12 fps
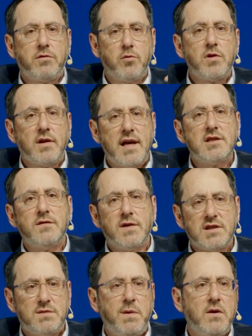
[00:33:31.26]
through the lens of
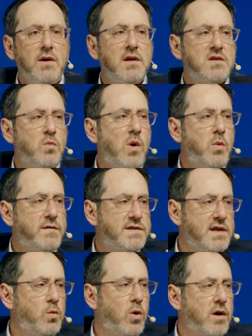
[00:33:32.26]
experience and what we've
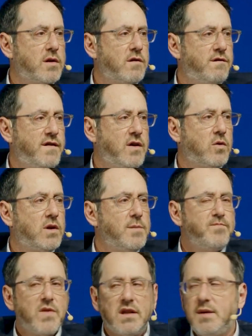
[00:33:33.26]
seen work in the field,
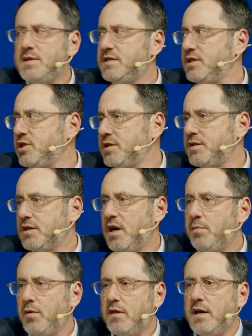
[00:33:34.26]
let me suggest a
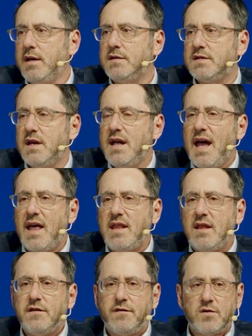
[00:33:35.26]
couple things.
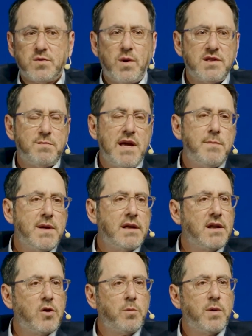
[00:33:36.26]
And the first one's maybe
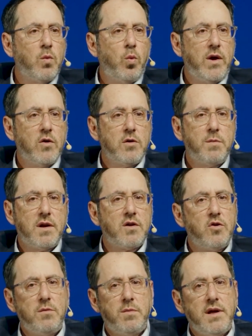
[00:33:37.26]
a little bit weird, but
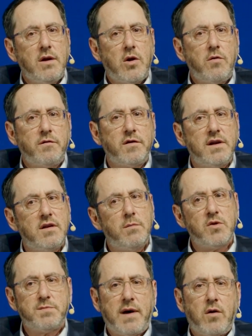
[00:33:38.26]
it could be hopefully the
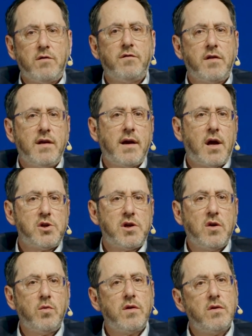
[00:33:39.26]
most powerful thing I
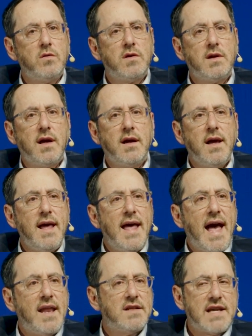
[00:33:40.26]
share with you today.
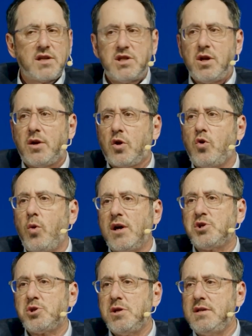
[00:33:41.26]
And it's actually not a
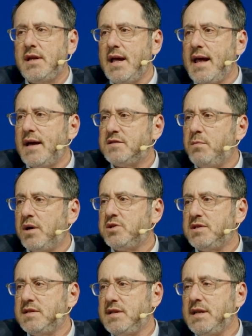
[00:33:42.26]
question as
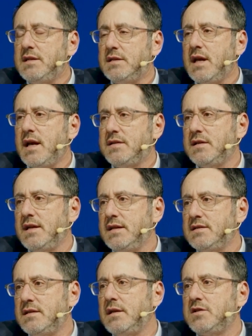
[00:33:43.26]
much as it
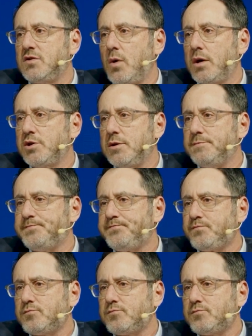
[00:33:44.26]
is an instruction.